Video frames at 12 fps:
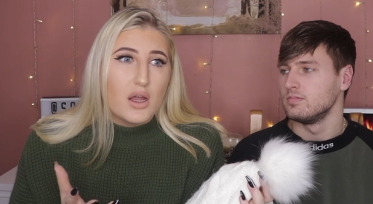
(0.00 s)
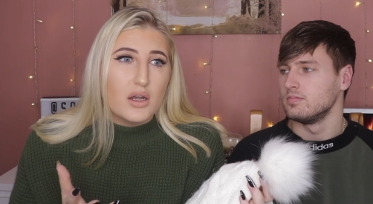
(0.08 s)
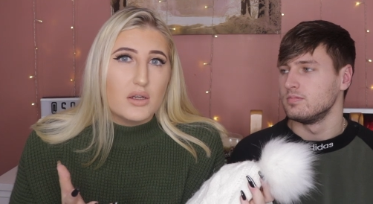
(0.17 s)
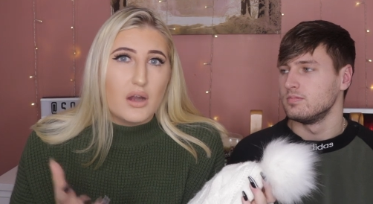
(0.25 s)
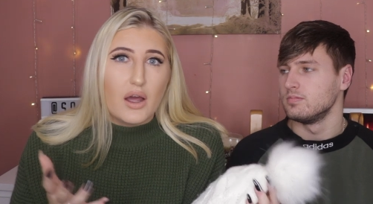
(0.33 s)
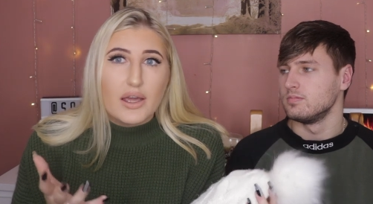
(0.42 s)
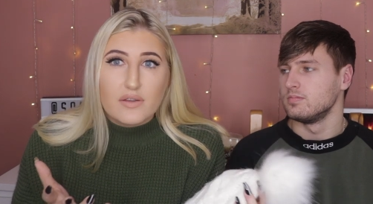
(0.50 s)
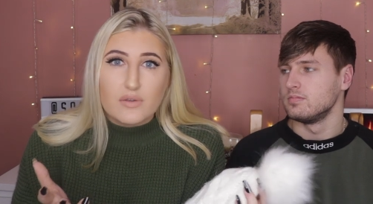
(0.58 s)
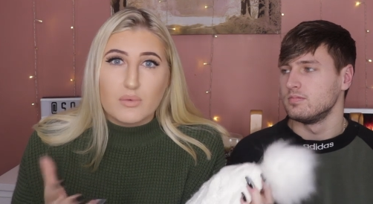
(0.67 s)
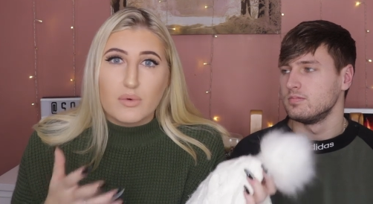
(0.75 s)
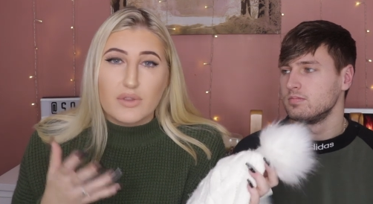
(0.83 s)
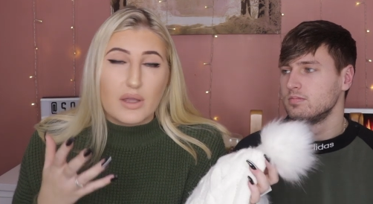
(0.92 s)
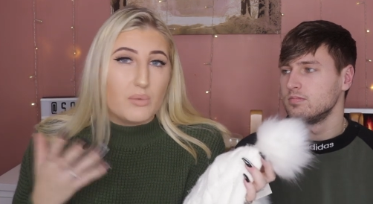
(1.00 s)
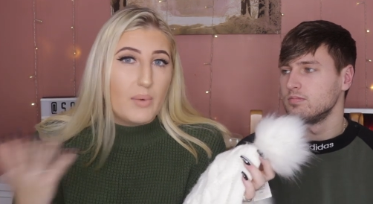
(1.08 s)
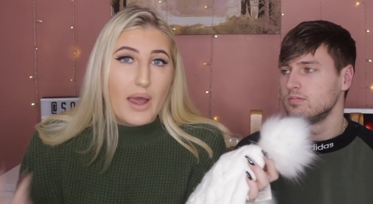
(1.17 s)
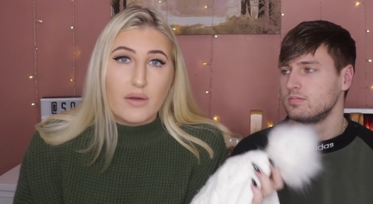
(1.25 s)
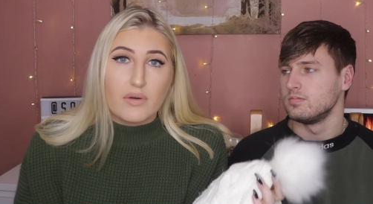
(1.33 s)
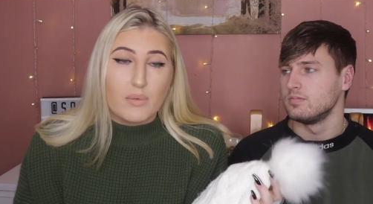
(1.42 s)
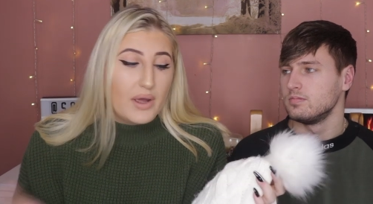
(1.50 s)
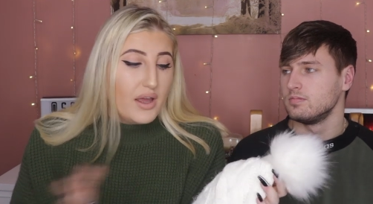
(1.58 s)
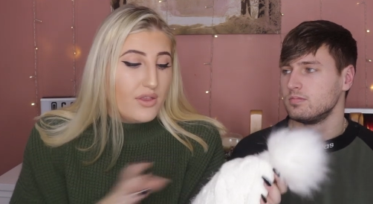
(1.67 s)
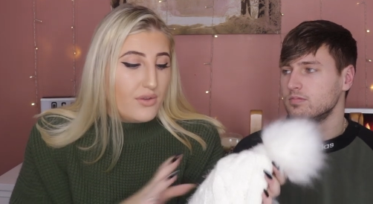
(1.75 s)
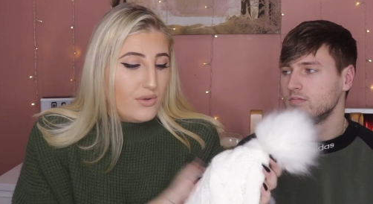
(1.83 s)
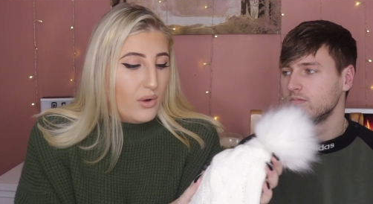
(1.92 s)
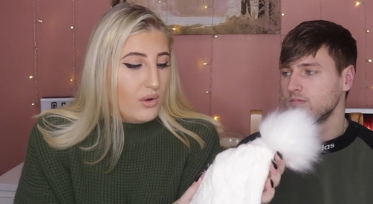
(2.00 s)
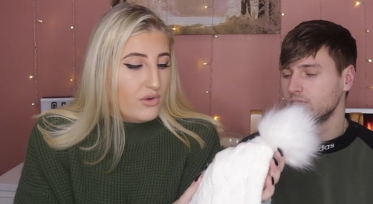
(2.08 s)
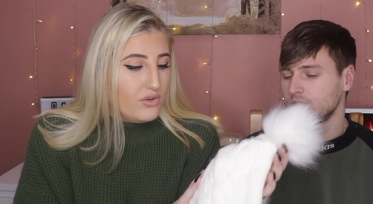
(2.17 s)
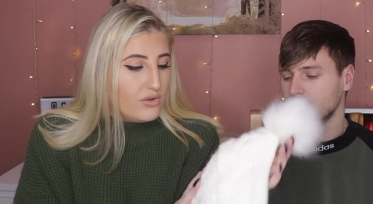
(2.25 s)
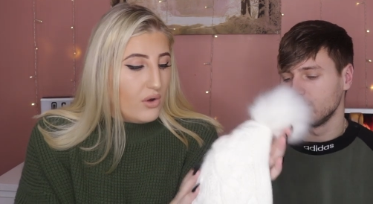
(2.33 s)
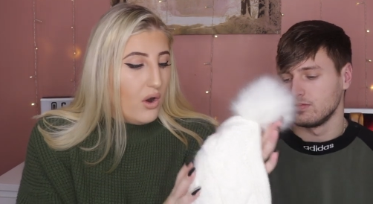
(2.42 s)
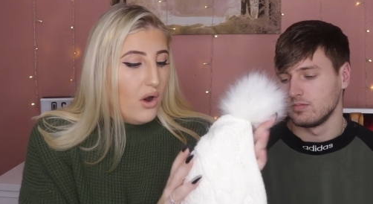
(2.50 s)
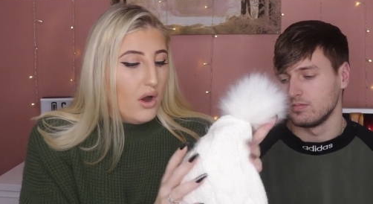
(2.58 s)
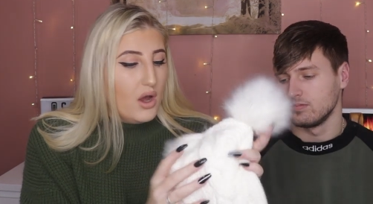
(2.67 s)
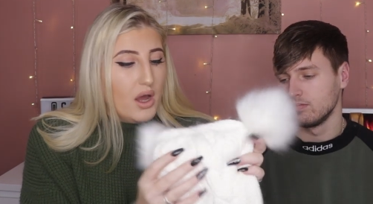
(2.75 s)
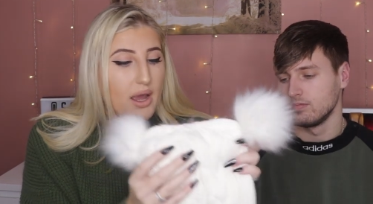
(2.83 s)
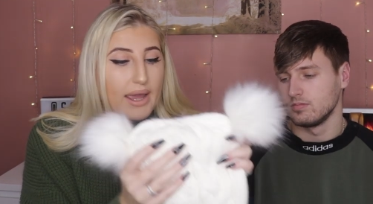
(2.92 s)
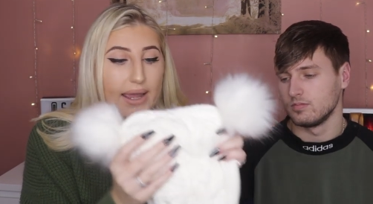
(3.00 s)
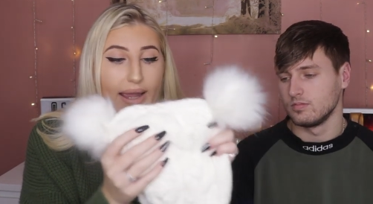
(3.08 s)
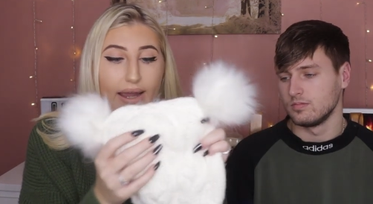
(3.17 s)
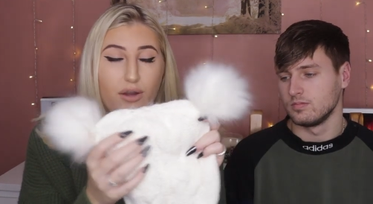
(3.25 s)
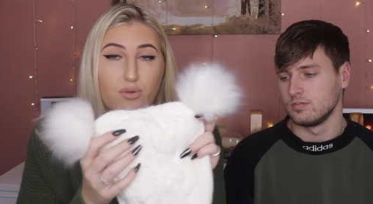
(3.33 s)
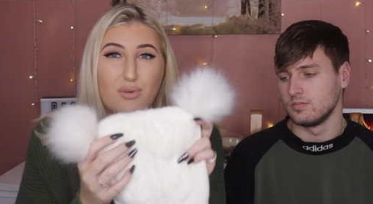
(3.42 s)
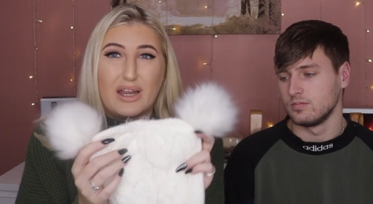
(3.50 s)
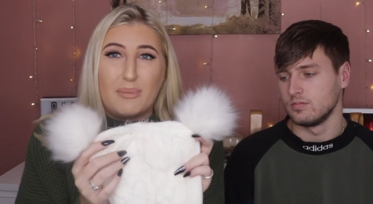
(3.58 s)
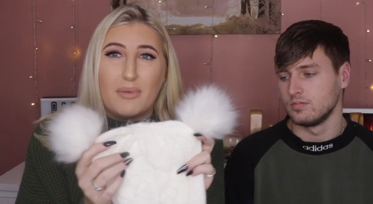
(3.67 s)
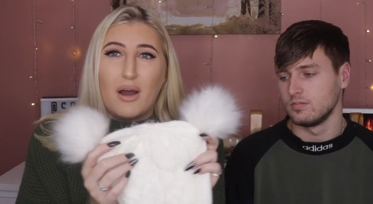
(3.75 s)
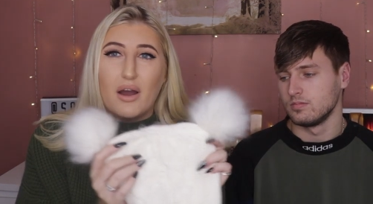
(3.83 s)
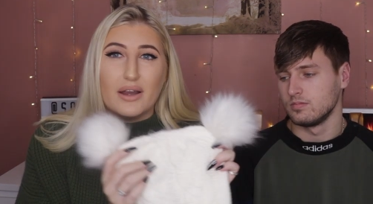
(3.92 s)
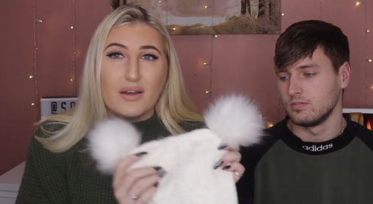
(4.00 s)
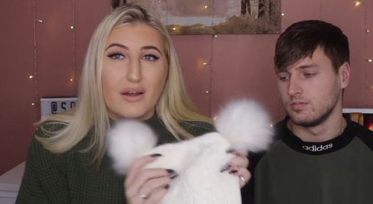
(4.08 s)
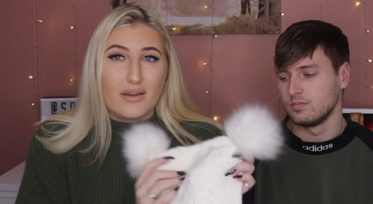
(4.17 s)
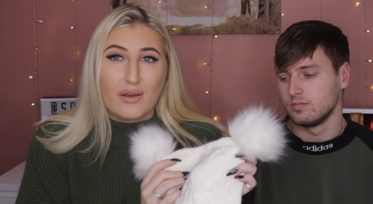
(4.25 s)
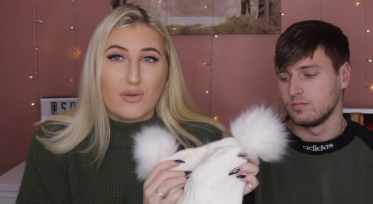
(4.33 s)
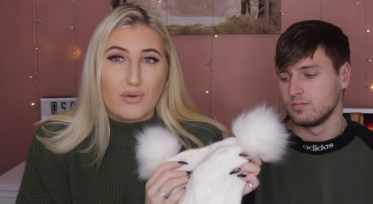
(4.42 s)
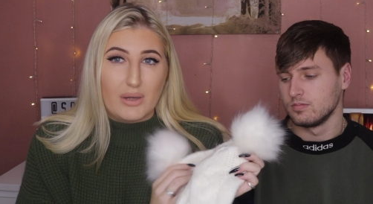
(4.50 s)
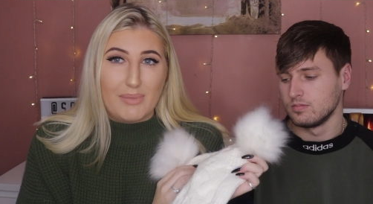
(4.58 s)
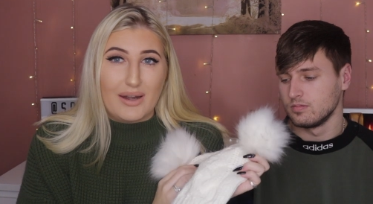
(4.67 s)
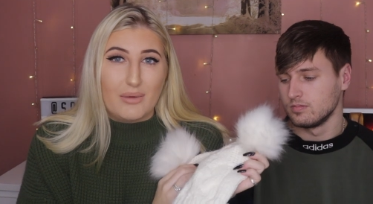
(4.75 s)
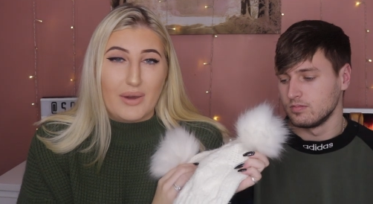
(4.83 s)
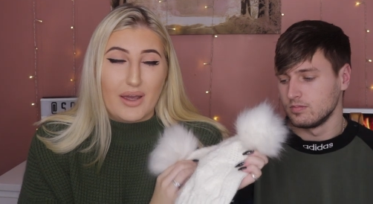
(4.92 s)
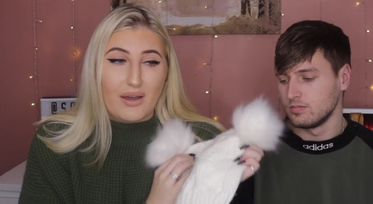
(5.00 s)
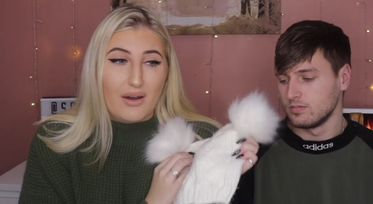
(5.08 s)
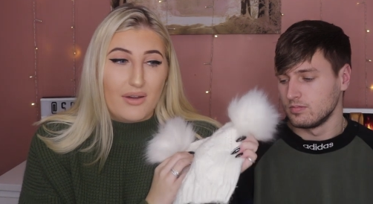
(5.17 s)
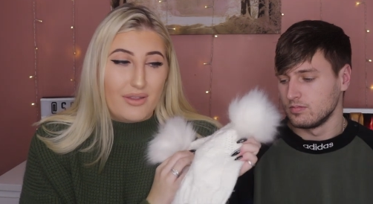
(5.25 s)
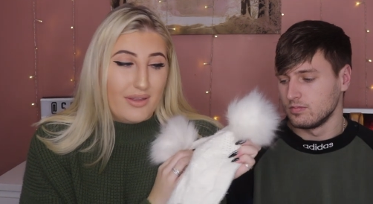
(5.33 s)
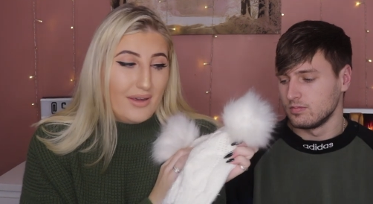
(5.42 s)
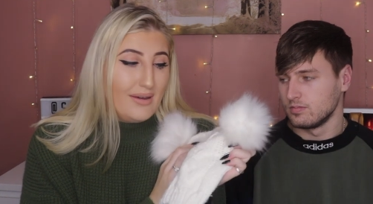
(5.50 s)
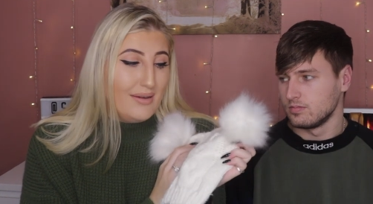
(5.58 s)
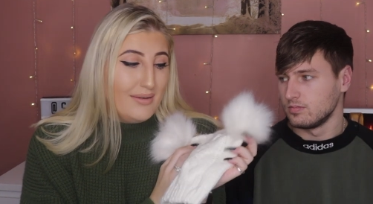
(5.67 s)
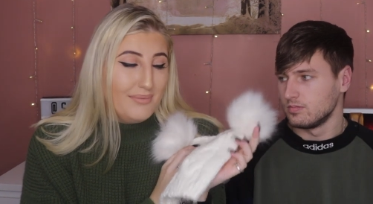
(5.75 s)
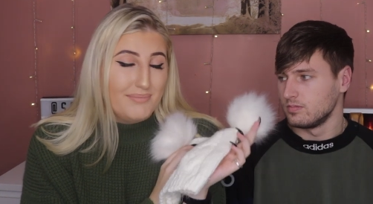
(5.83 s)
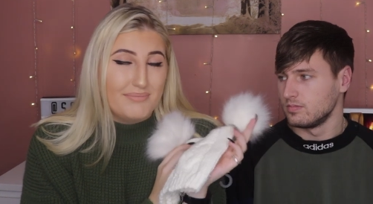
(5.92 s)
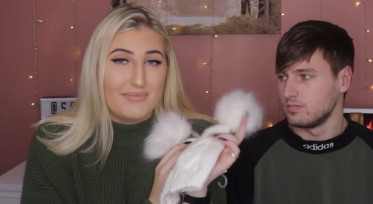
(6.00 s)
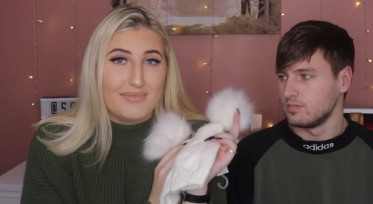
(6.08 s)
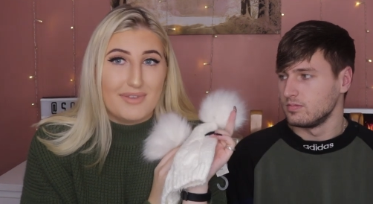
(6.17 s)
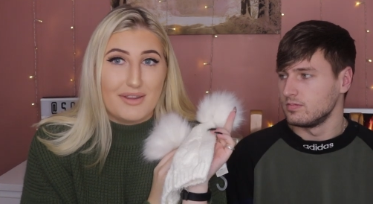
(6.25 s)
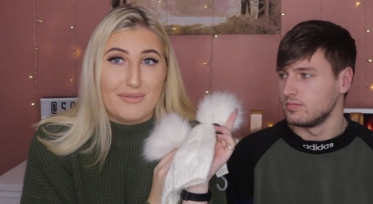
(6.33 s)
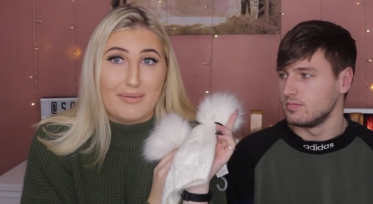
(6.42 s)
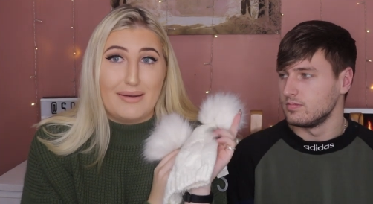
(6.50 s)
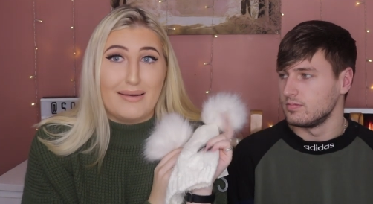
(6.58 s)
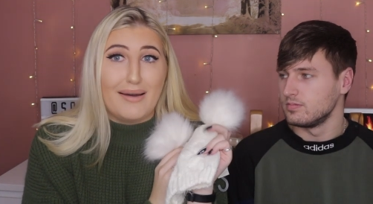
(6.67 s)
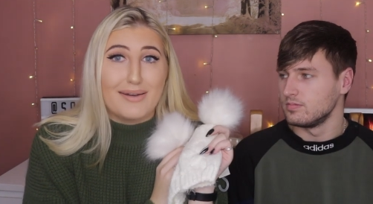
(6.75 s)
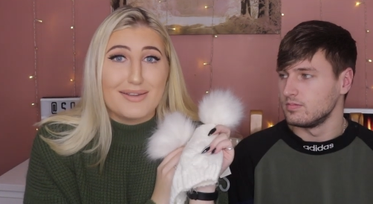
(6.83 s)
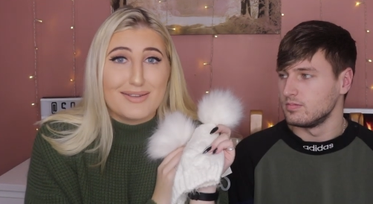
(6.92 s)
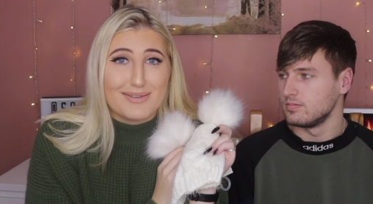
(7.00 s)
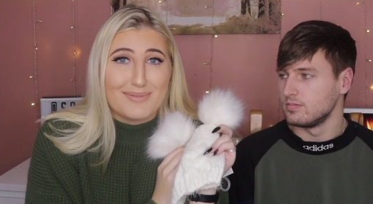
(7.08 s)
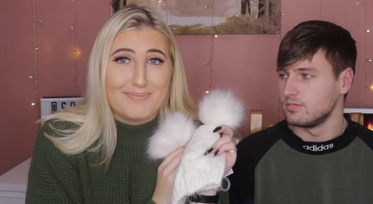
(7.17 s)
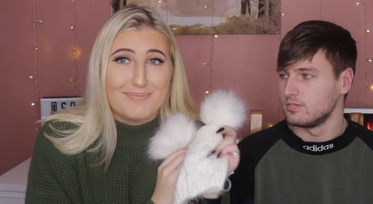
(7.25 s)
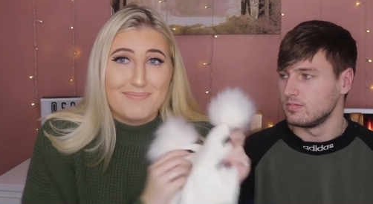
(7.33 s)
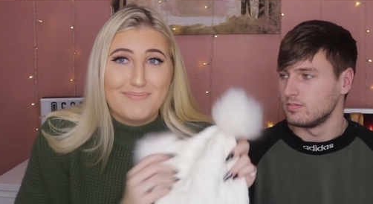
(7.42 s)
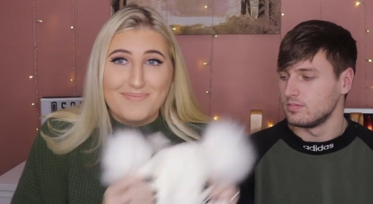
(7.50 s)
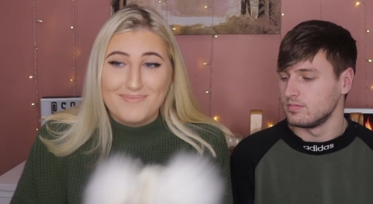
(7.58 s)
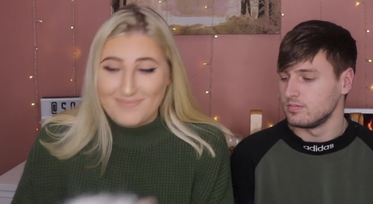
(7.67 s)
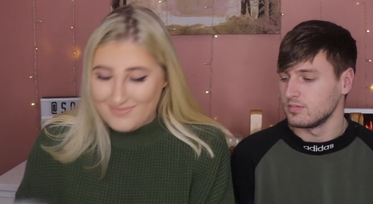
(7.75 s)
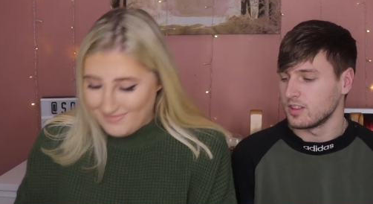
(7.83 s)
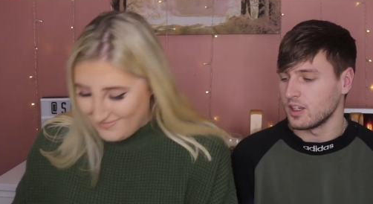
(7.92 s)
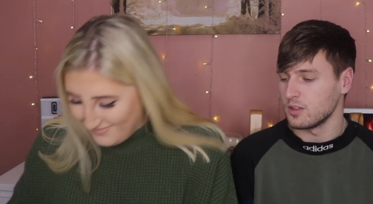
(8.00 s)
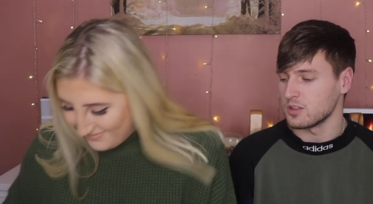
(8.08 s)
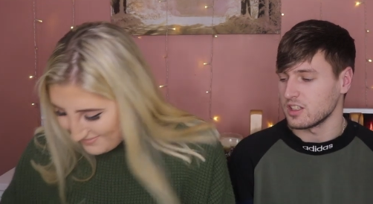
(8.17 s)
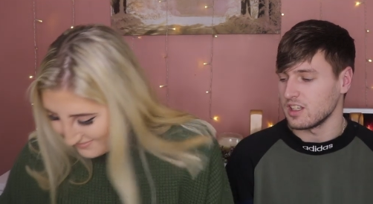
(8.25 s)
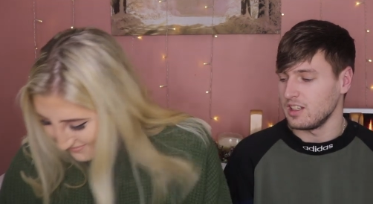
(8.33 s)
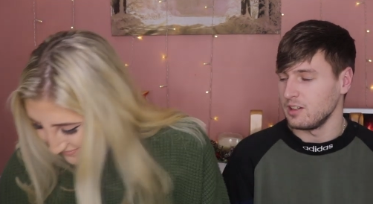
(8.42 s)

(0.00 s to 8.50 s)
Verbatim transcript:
Speaker 1: likes or what they'd wear it with. So I just got it in cream. I like cream anyway. I think it's really nice.
Speaker 2: Goes on your